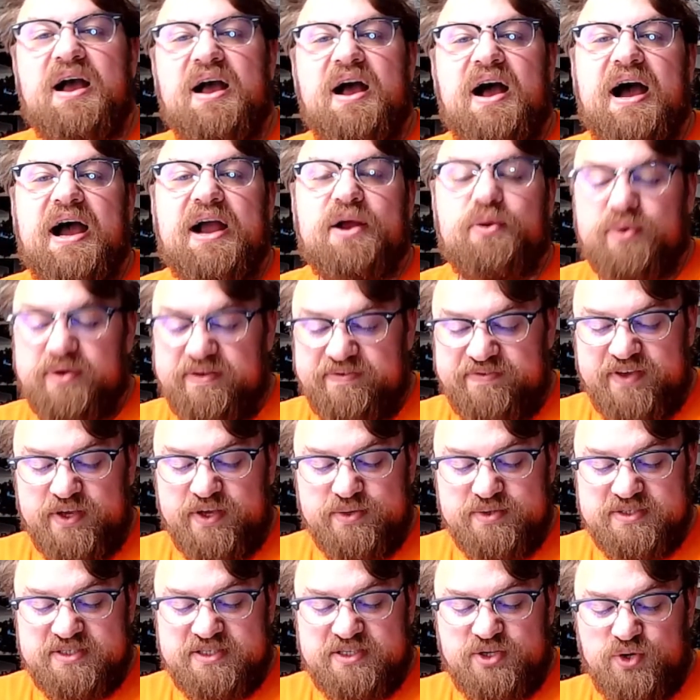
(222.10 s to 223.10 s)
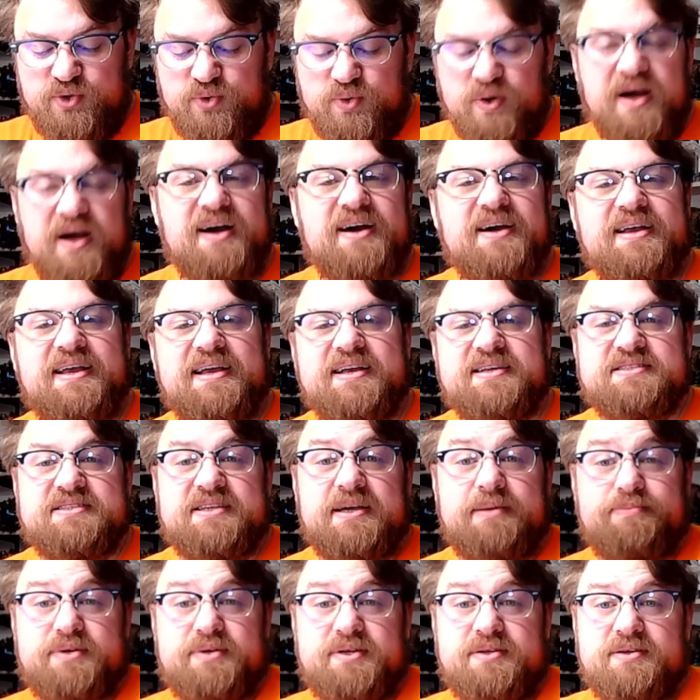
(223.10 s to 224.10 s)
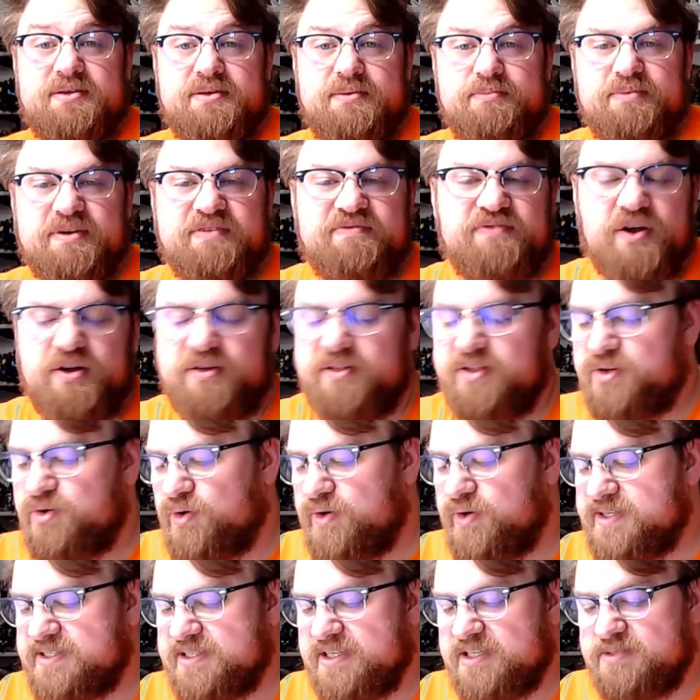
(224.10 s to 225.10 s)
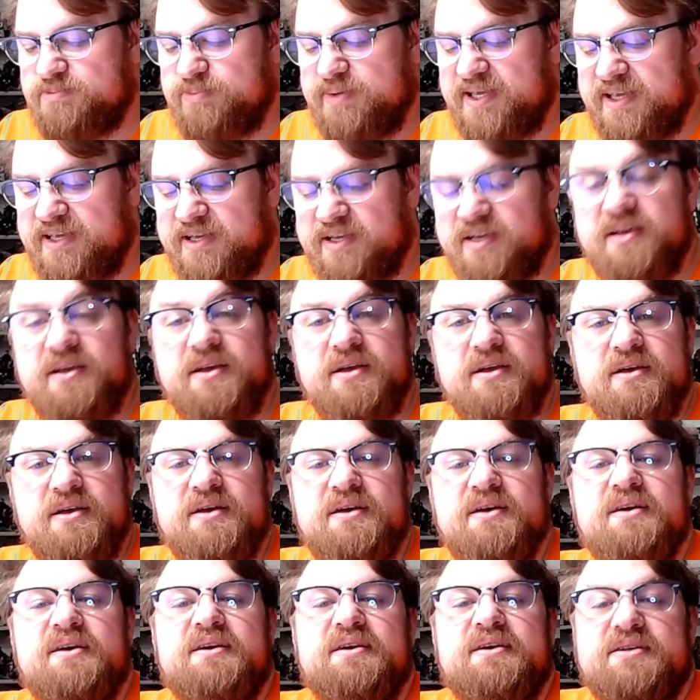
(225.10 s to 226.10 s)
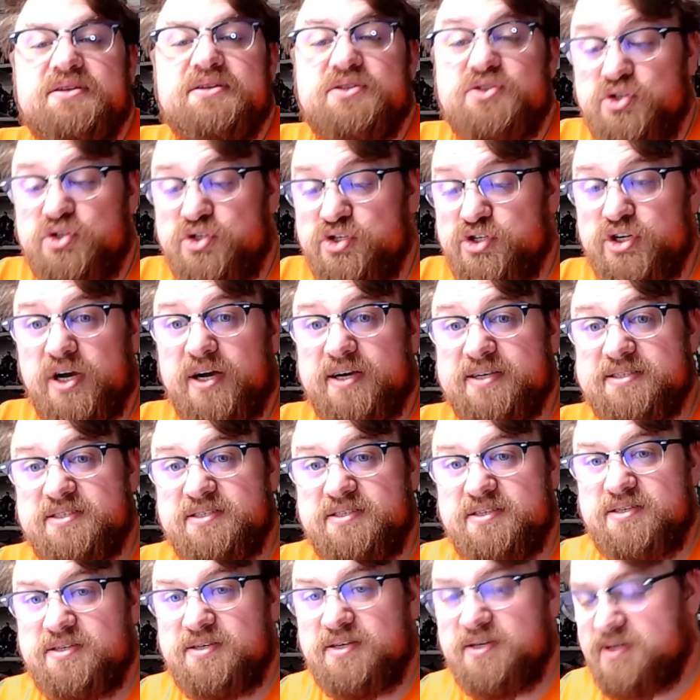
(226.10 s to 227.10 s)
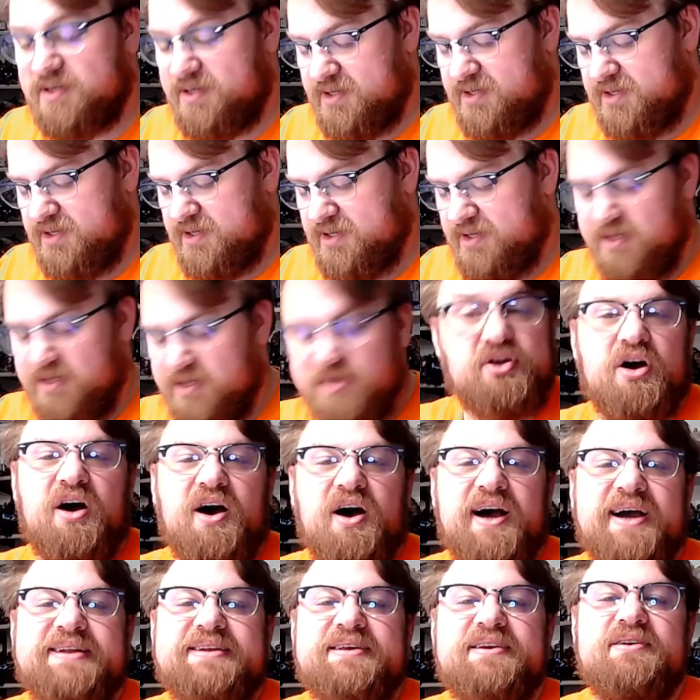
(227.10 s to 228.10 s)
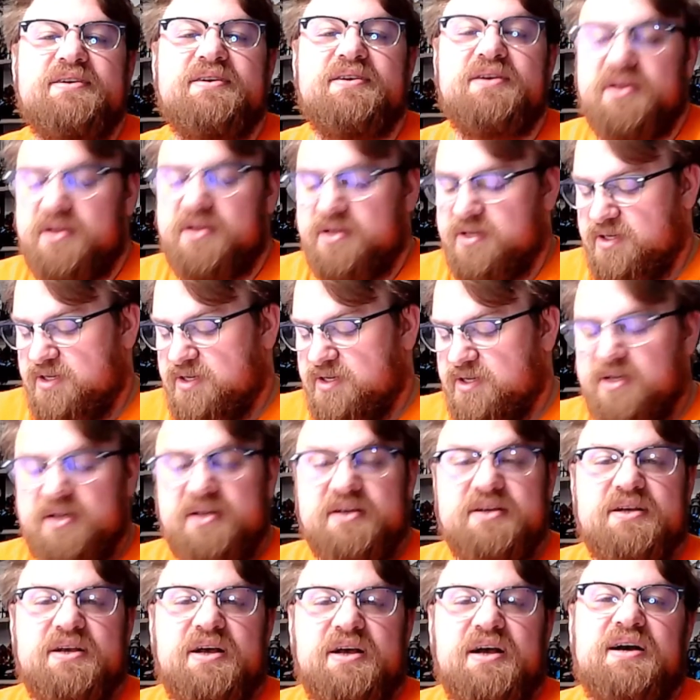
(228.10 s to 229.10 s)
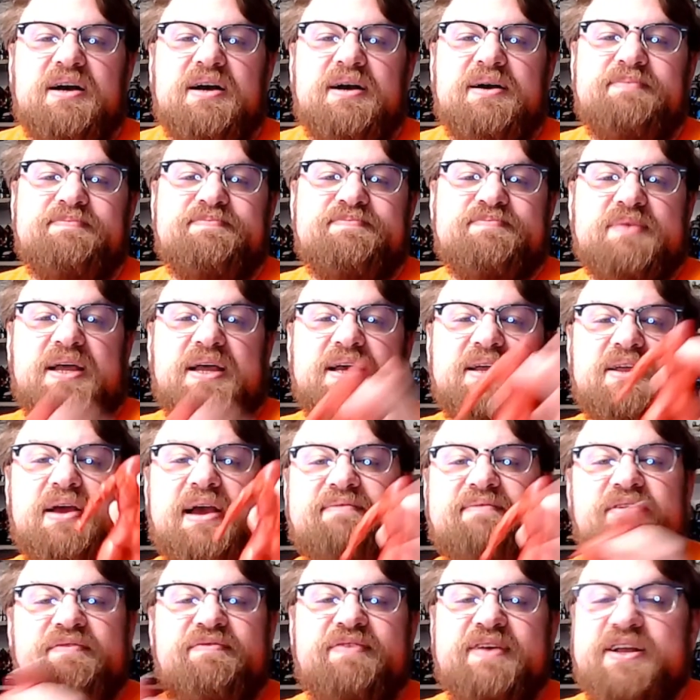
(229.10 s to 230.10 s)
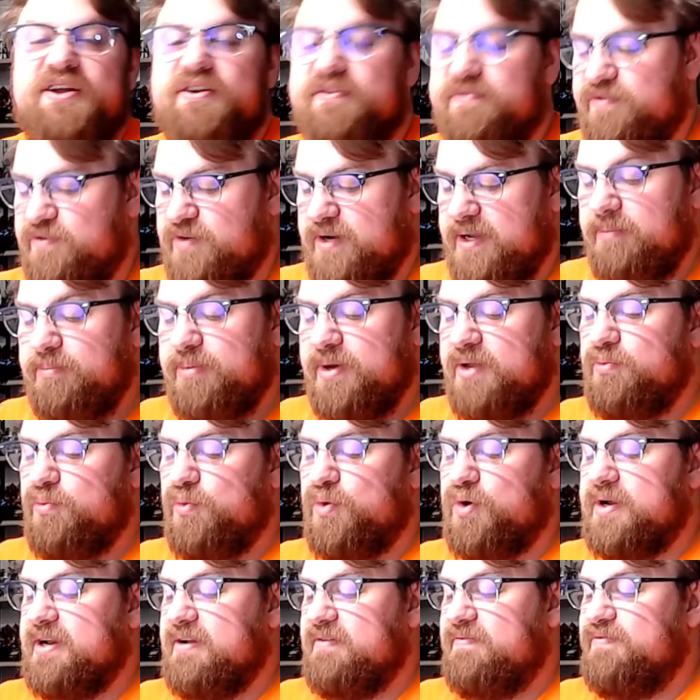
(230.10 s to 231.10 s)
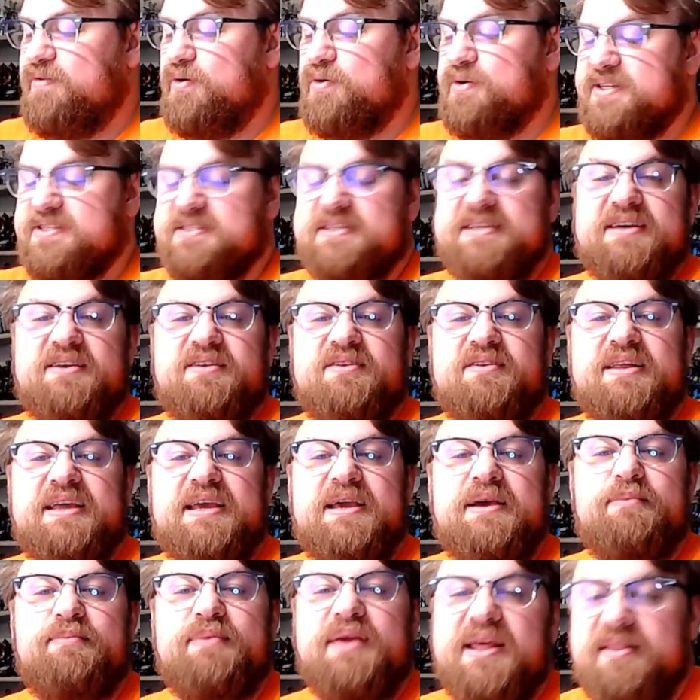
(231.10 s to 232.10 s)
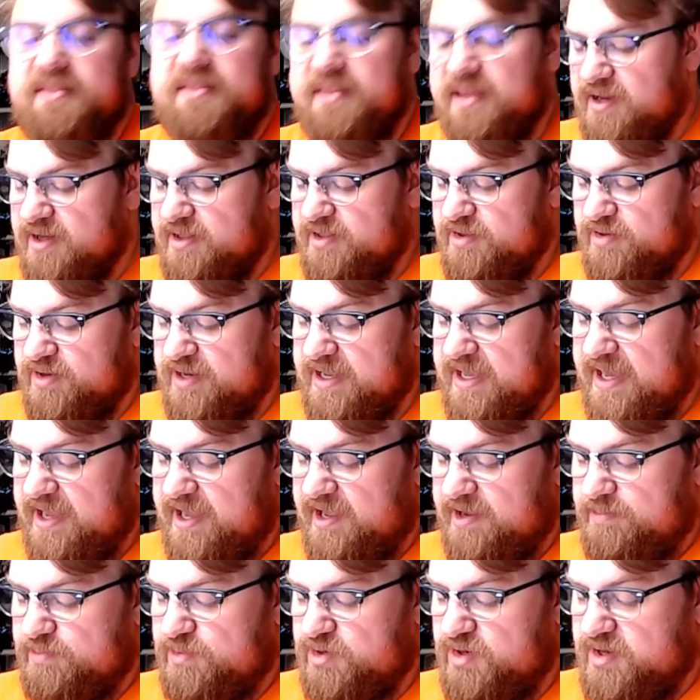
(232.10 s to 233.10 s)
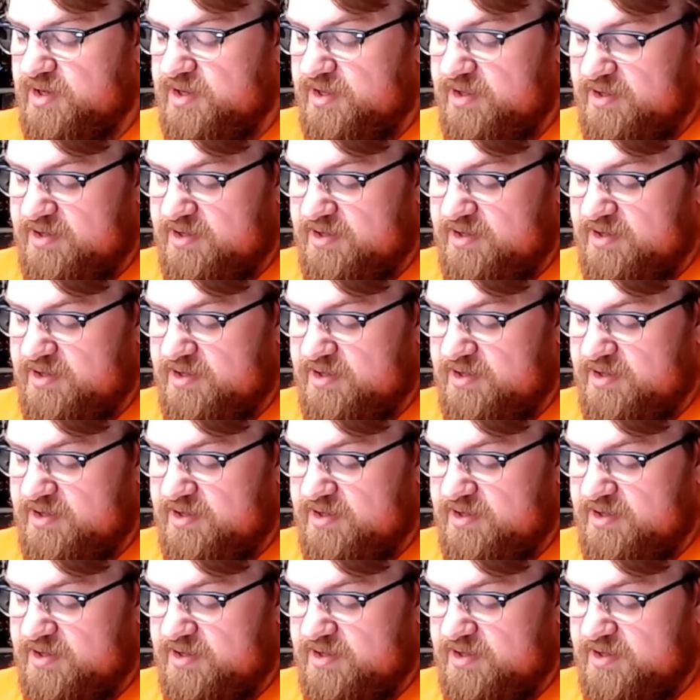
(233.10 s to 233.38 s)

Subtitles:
I refuse to accept McFarlane Toys as being just Todd. I have the figure free, but we're going to focus on him in the other camera.